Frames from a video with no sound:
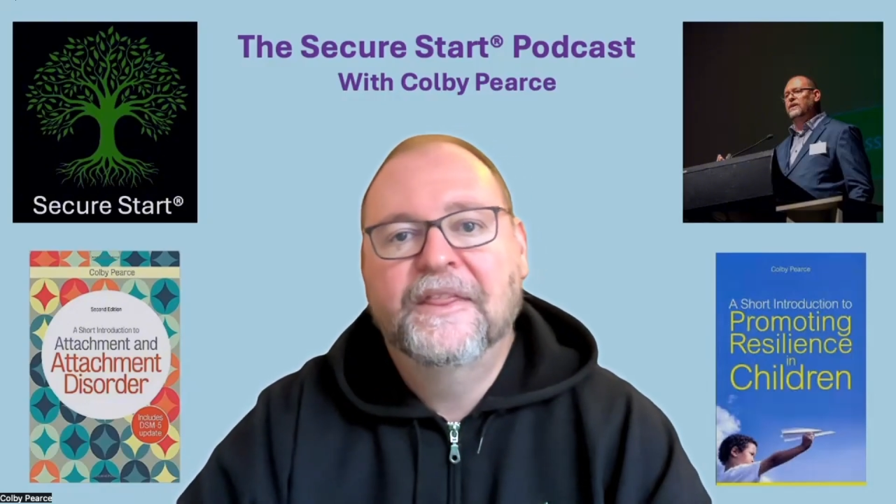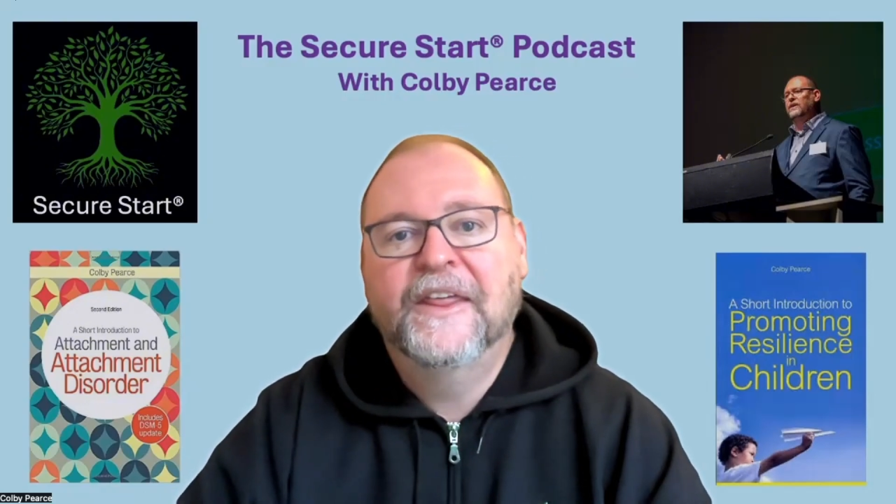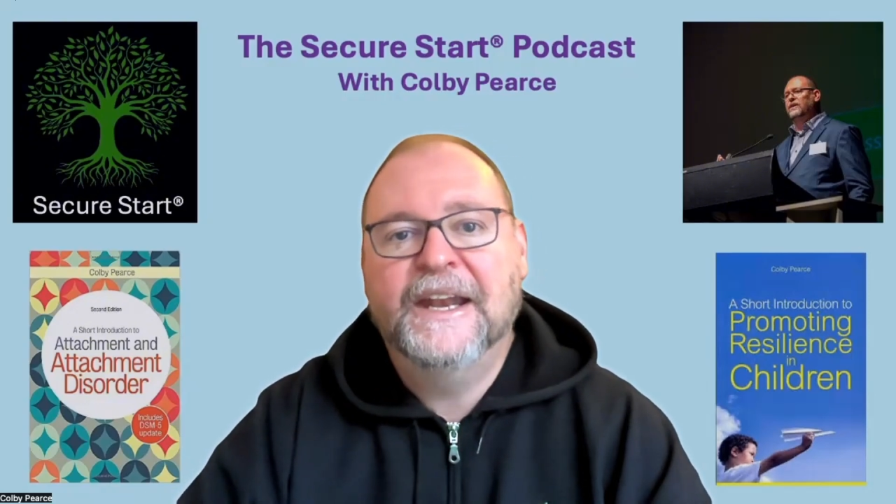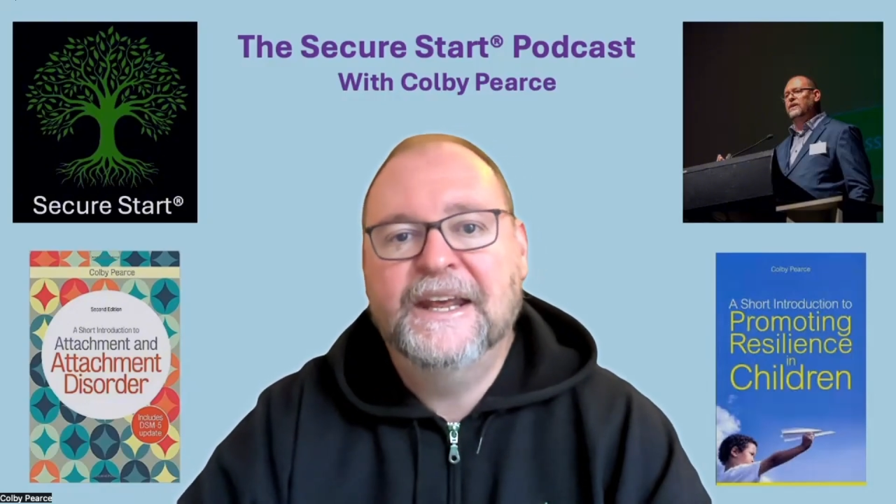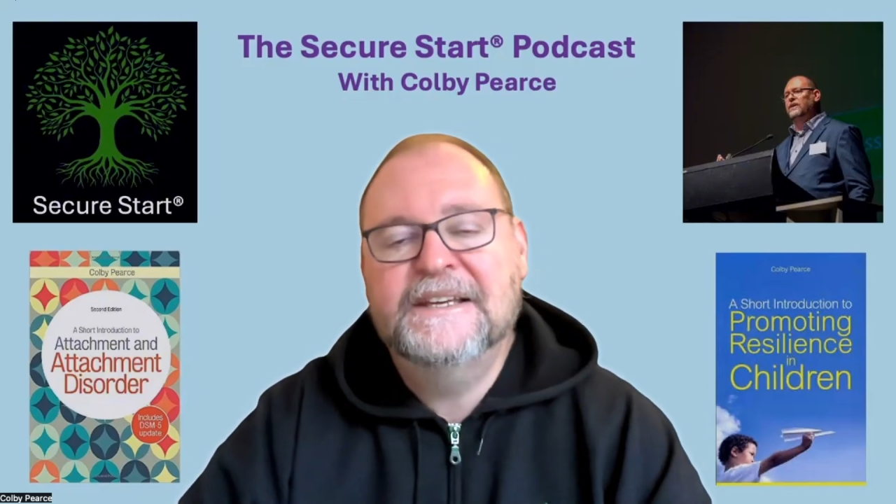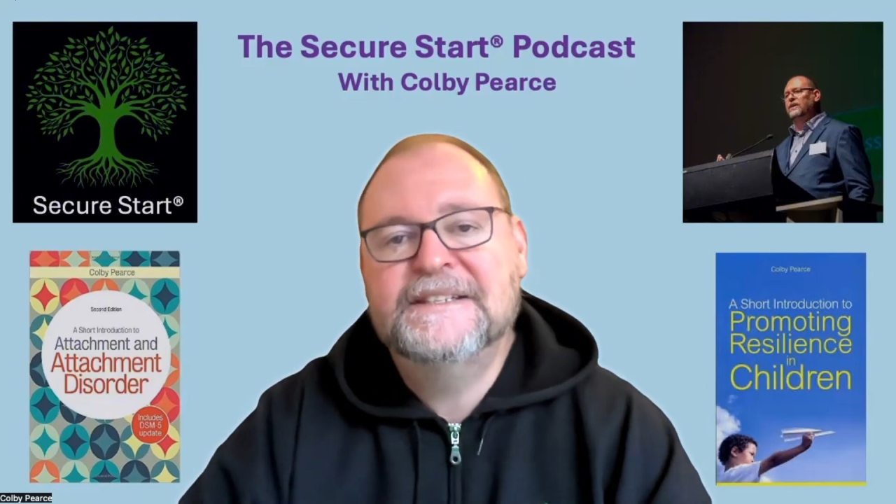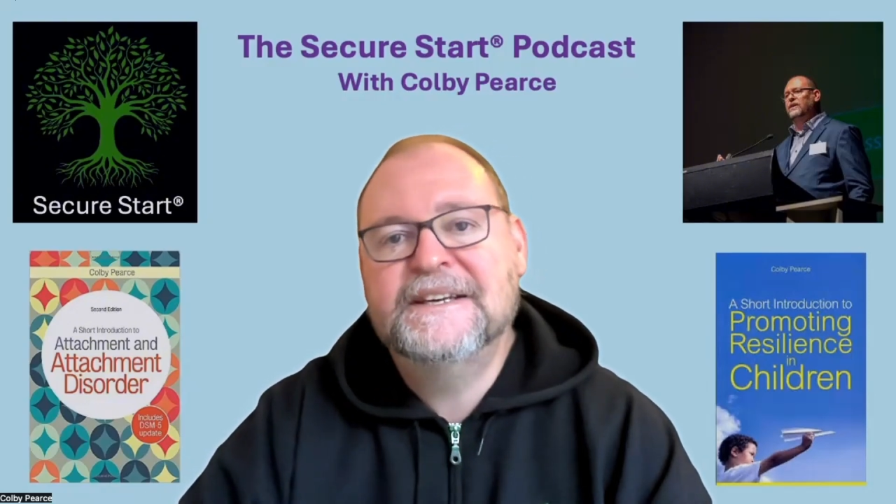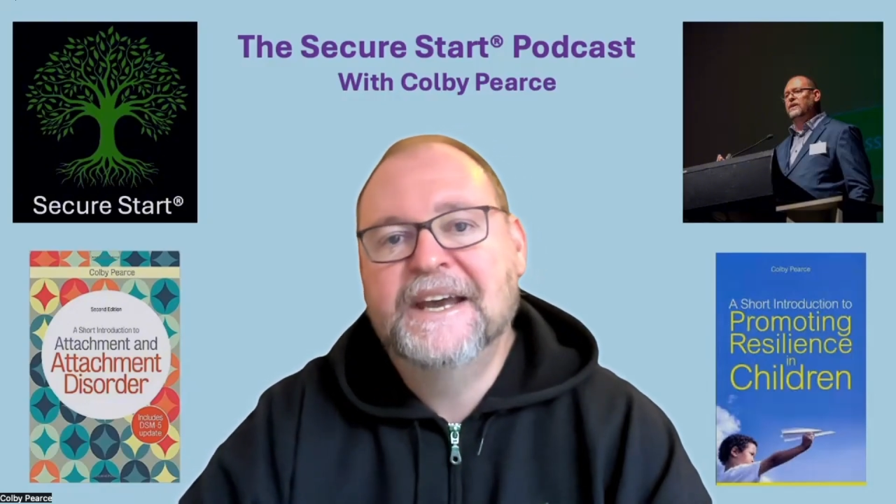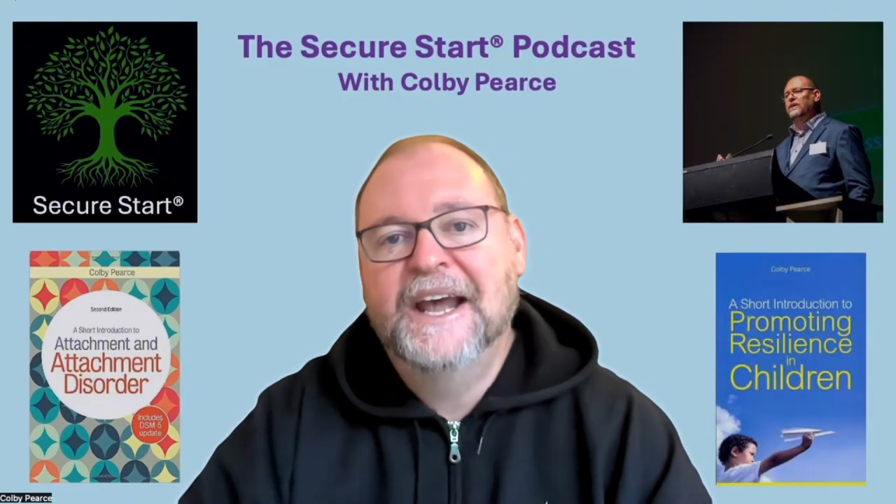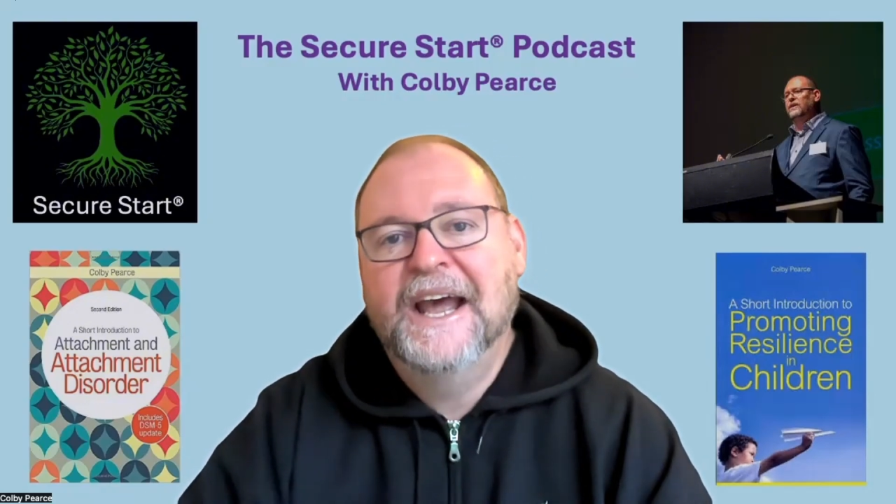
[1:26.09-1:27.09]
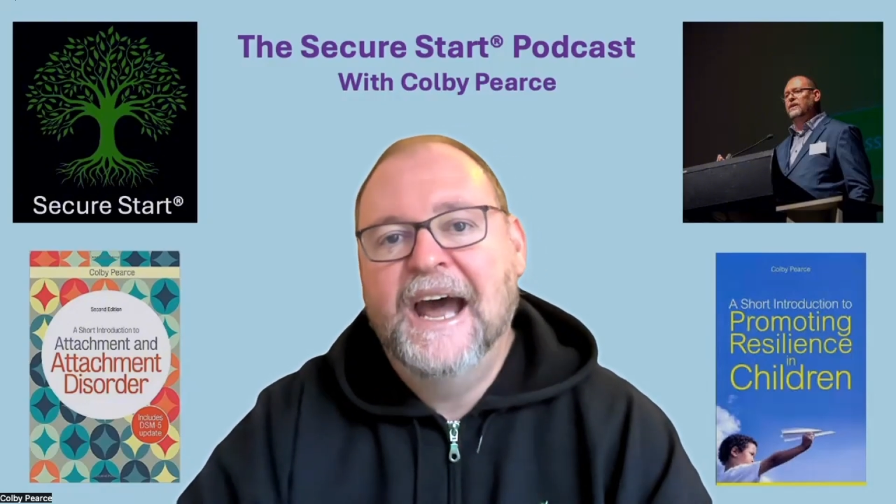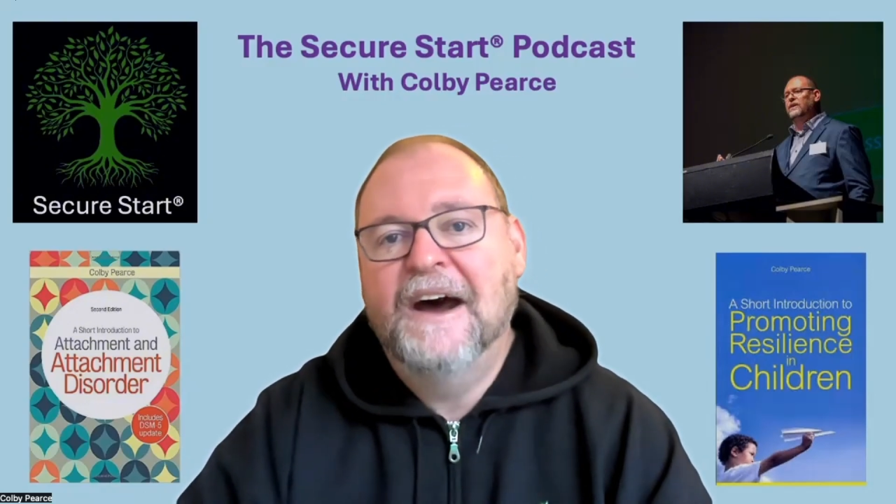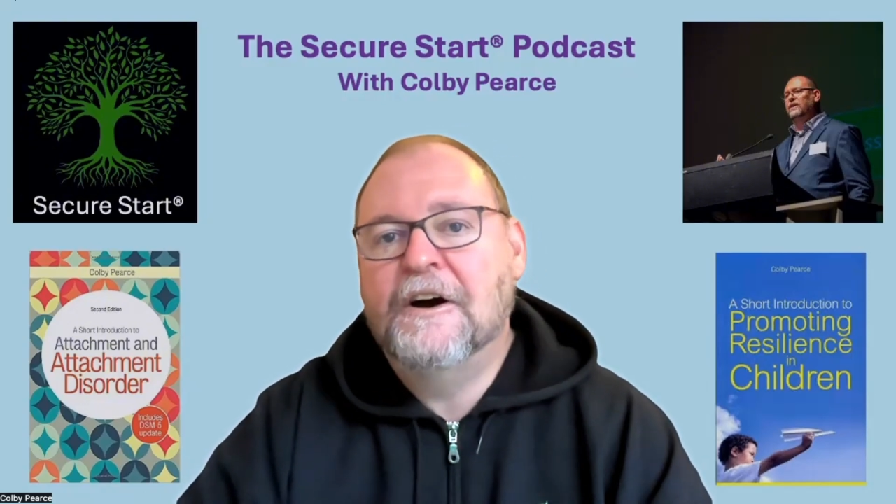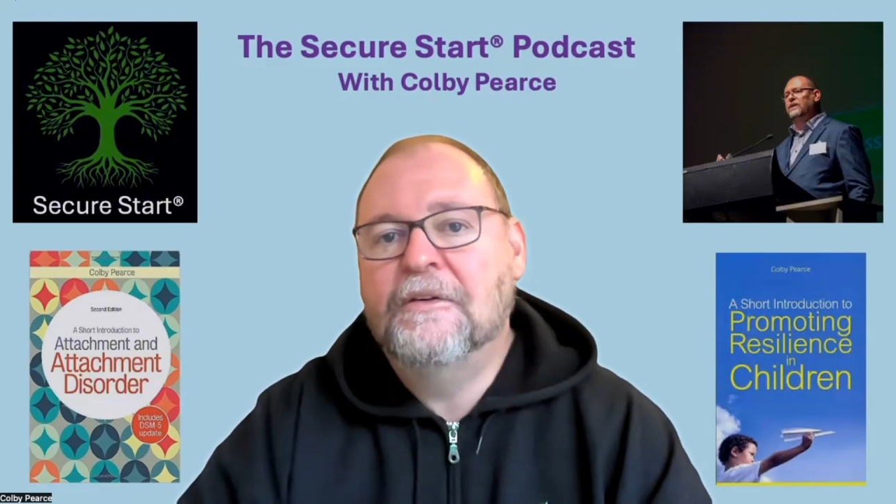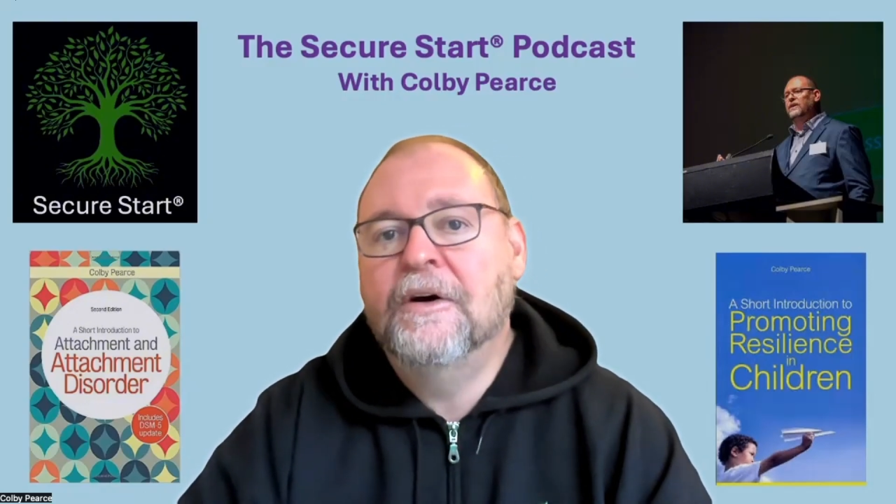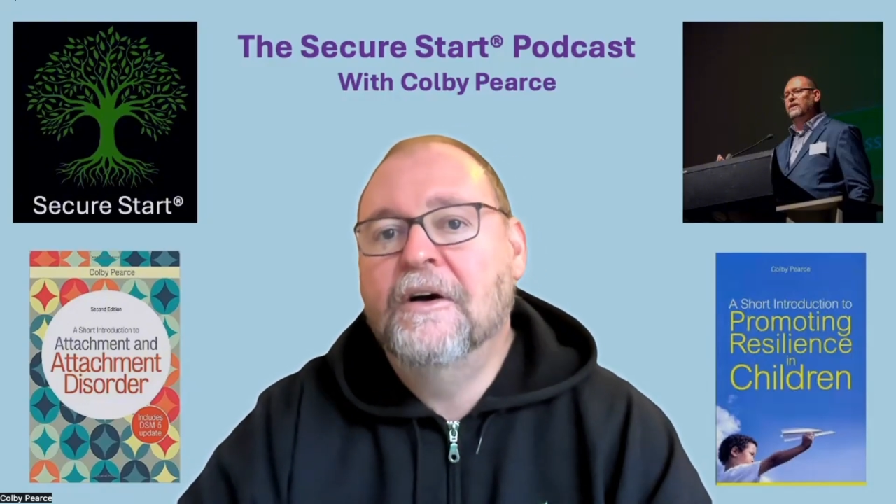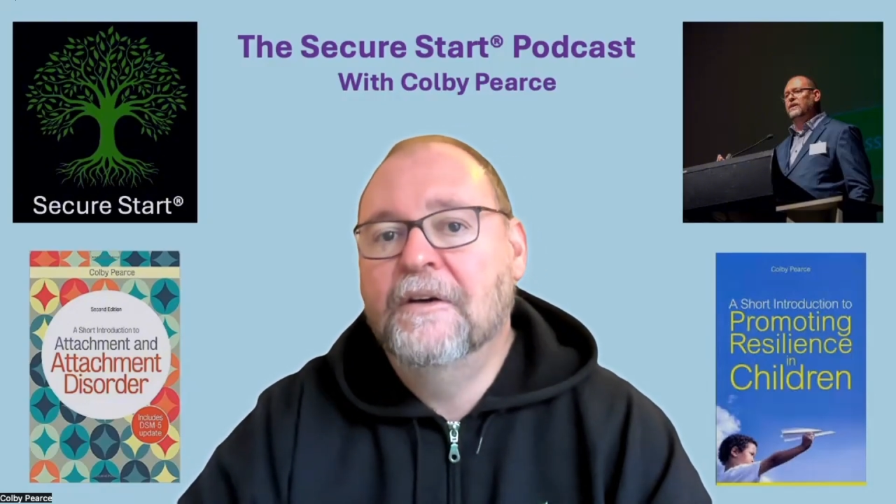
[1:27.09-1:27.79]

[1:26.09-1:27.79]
That is, how